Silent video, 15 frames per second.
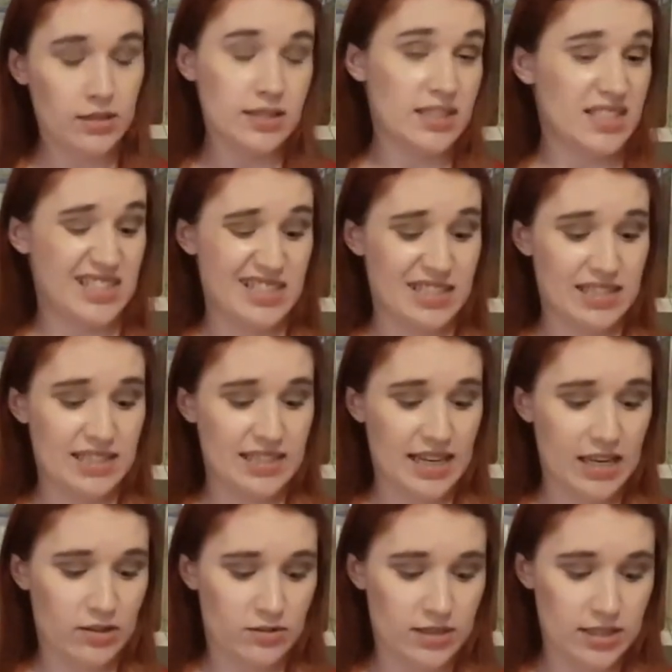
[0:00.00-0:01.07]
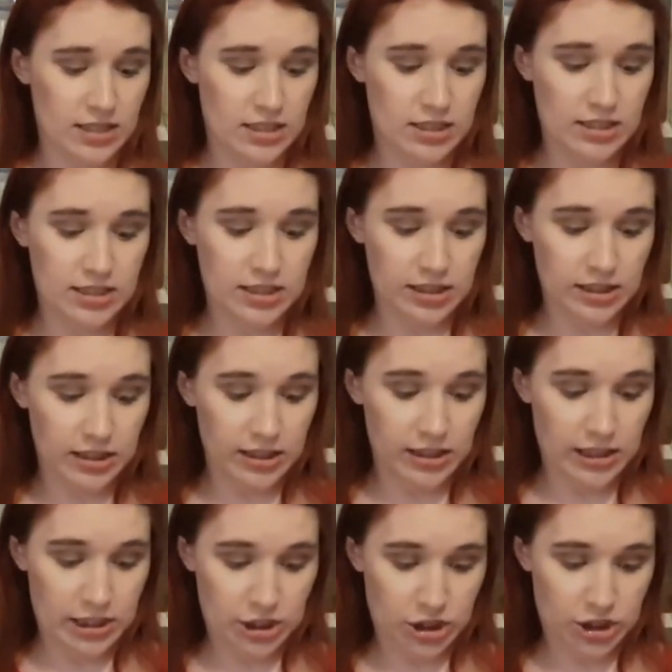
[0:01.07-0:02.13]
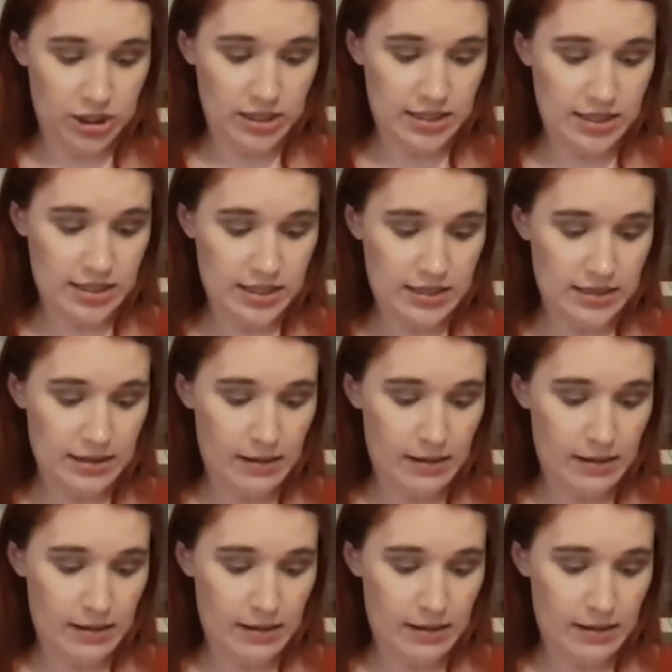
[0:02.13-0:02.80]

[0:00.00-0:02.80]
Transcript: This sounds delicious.